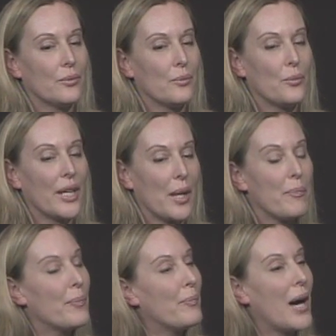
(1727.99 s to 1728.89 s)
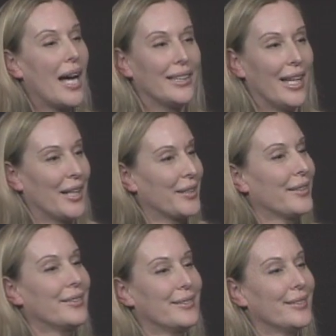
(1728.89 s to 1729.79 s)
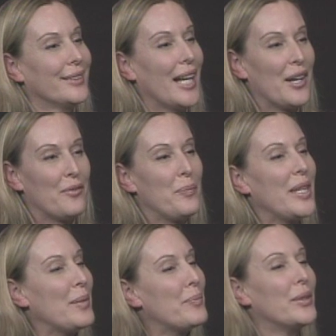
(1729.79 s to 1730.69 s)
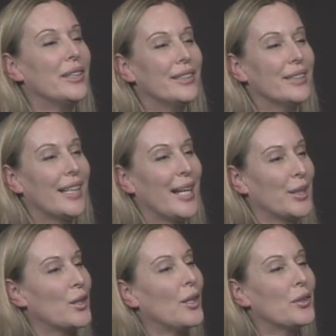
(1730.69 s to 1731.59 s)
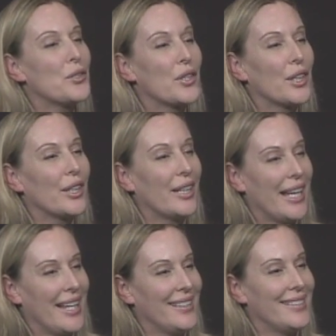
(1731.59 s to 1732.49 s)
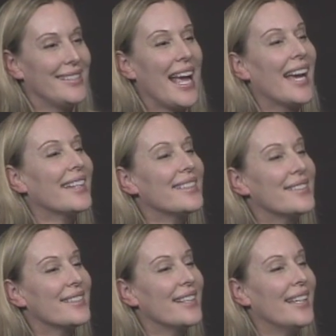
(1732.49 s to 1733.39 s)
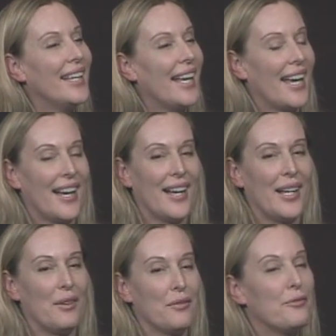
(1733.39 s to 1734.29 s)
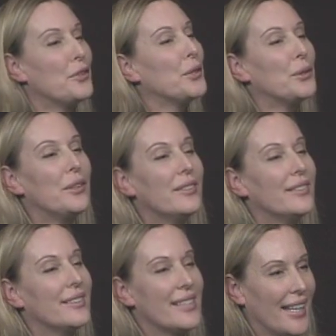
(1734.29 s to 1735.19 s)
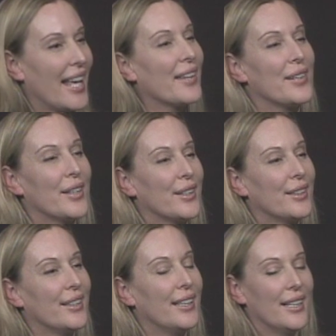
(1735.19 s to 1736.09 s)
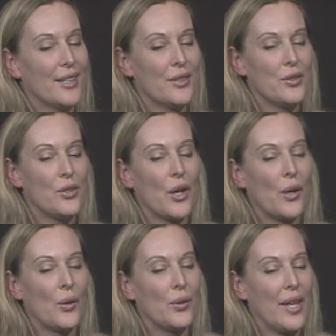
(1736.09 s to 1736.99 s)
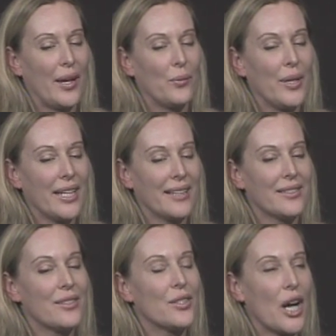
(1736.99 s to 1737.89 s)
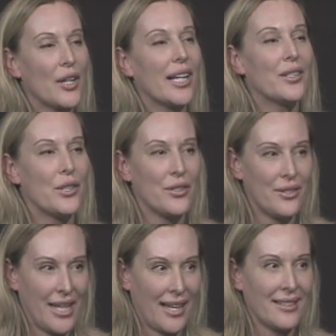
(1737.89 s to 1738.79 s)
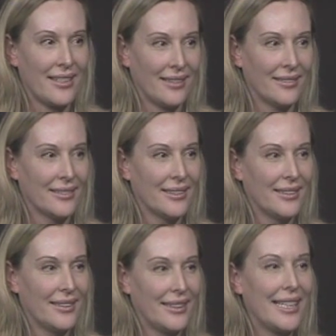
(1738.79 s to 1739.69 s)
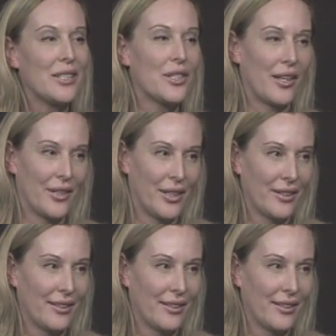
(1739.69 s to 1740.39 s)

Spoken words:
bring a potluck of people and culture and dance, food together so that we can start understanding each other.